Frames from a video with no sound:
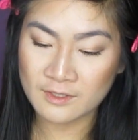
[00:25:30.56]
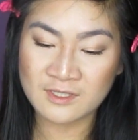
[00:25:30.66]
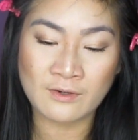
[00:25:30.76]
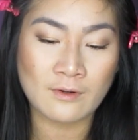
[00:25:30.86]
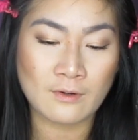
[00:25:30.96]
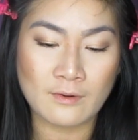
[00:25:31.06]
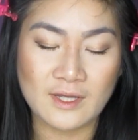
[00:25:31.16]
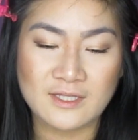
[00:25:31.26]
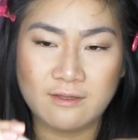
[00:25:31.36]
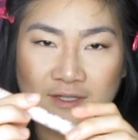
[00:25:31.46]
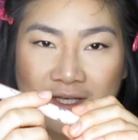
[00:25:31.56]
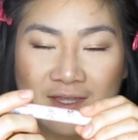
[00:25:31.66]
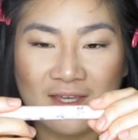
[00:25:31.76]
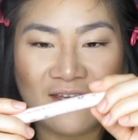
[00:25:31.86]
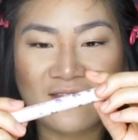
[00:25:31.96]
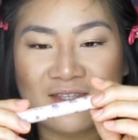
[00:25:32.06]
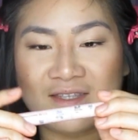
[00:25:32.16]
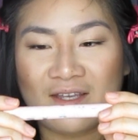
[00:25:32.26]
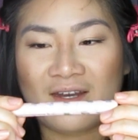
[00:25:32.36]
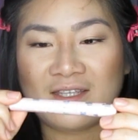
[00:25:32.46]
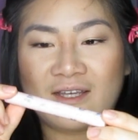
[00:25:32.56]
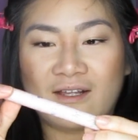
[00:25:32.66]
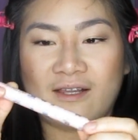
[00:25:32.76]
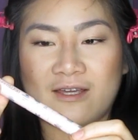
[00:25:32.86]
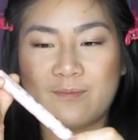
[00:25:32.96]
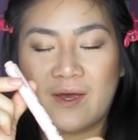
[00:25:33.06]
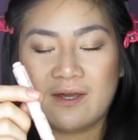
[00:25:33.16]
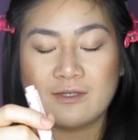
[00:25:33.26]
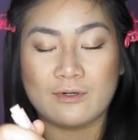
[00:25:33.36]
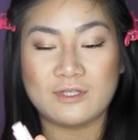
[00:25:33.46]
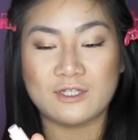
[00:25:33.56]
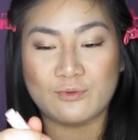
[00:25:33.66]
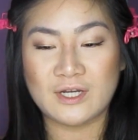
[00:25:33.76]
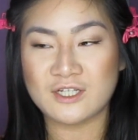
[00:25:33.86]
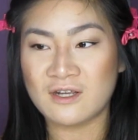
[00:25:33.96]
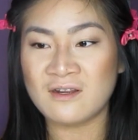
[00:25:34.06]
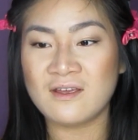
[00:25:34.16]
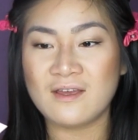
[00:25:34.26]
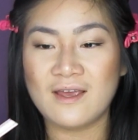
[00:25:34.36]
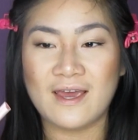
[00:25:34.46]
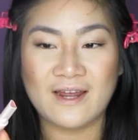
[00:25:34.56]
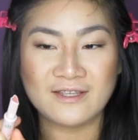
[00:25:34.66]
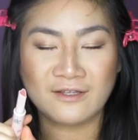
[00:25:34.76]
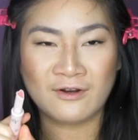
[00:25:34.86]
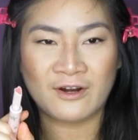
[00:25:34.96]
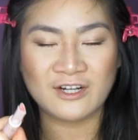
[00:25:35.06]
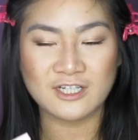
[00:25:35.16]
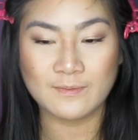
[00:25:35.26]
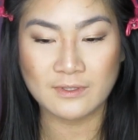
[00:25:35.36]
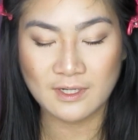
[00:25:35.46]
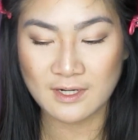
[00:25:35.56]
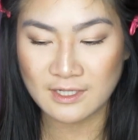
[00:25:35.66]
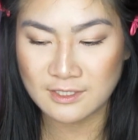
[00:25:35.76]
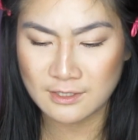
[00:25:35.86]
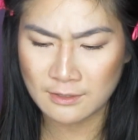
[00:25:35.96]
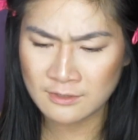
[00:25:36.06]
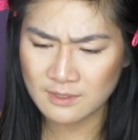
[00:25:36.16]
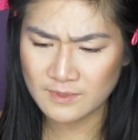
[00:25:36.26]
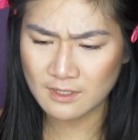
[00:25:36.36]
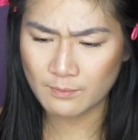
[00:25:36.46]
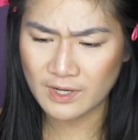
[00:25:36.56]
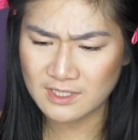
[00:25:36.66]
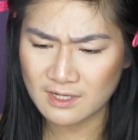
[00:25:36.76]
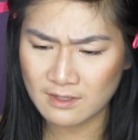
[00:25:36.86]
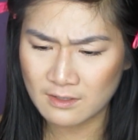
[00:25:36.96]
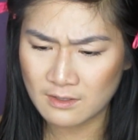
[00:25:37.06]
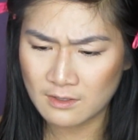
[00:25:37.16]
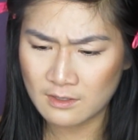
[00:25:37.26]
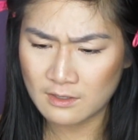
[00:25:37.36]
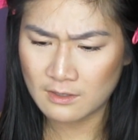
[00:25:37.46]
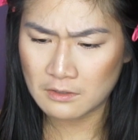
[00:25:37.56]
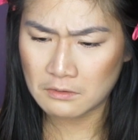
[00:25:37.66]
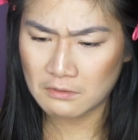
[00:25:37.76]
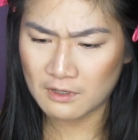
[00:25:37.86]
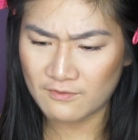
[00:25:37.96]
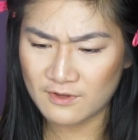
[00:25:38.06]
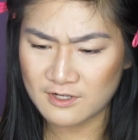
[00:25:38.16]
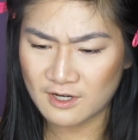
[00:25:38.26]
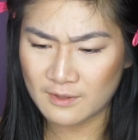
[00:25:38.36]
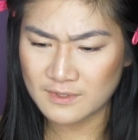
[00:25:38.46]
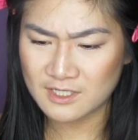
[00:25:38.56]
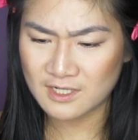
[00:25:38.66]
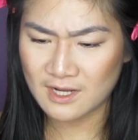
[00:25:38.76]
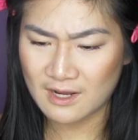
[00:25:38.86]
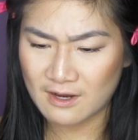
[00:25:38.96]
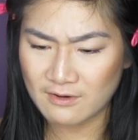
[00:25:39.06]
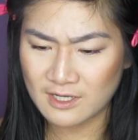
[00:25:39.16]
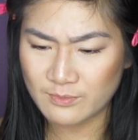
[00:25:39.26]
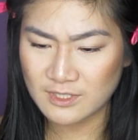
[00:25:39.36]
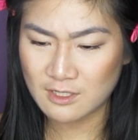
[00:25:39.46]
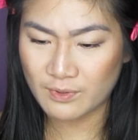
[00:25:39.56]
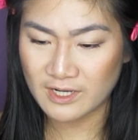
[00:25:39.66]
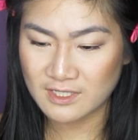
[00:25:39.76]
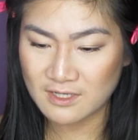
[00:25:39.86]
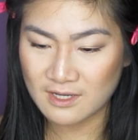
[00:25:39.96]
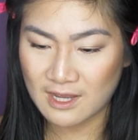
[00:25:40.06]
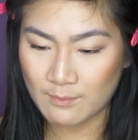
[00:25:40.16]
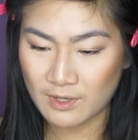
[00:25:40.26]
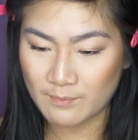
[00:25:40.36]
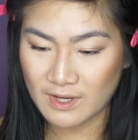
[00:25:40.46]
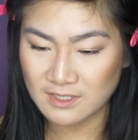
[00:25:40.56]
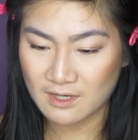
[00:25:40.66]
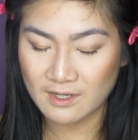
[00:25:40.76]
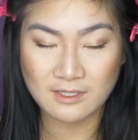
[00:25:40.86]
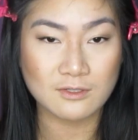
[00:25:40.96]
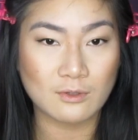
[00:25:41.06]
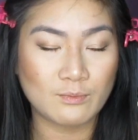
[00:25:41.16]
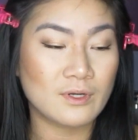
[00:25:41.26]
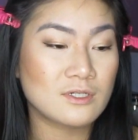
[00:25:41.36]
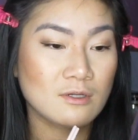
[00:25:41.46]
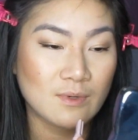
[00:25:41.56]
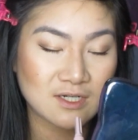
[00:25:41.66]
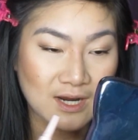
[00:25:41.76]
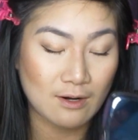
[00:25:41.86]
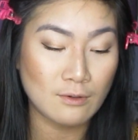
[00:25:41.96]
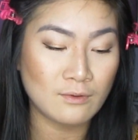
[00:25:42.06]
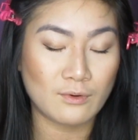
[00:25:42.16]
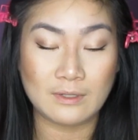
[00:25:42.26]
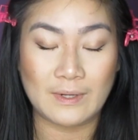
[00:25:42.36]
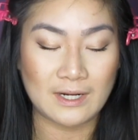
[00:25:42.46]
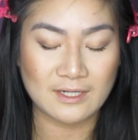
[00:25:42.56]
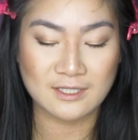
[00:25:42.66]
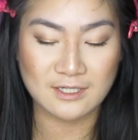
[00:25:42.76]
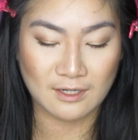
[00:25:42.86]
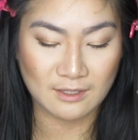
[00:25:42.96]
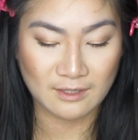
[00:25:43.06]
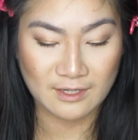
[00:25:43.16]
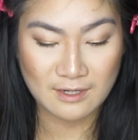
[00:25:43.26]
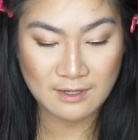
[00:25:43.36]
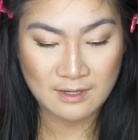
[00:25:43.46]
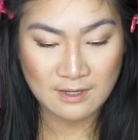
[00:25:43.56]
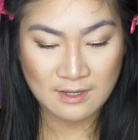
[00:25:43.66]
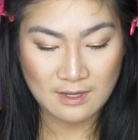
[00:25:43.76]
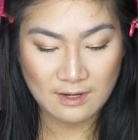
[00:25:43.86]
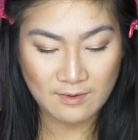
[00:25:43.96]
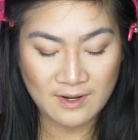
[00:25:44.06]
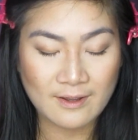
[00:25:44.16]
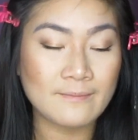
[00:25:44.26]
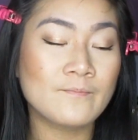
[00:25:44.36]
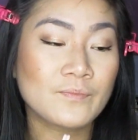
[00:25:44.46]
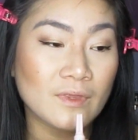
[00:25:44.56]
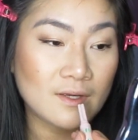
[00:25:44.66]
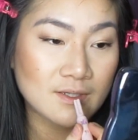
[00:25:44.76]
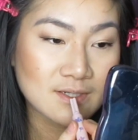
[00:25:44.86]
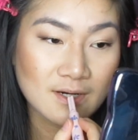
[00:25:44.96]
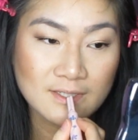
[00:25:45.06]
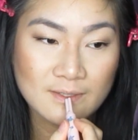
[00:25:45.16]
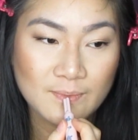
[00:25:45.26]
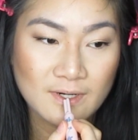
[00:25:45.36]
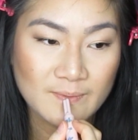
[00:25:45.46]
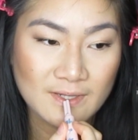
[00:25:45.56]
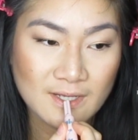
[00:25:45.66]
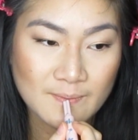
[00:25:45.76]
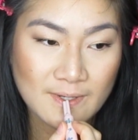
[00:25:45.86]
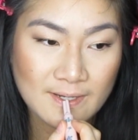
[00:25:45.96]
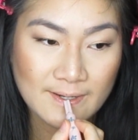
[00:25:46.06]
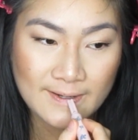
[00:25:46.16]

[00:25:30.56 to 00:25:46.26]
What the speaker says: So it looks like this. It's like a nice like clicky pen sort of situation, and has a little heart shape, so it's like a nice nude. So I'm just gonna press it a few times just to get it out, because once you press it, you can't bring it back down again. So don't put too much out, or you might get it stuck in the lid area. So now I'm just gonna put it on my lip.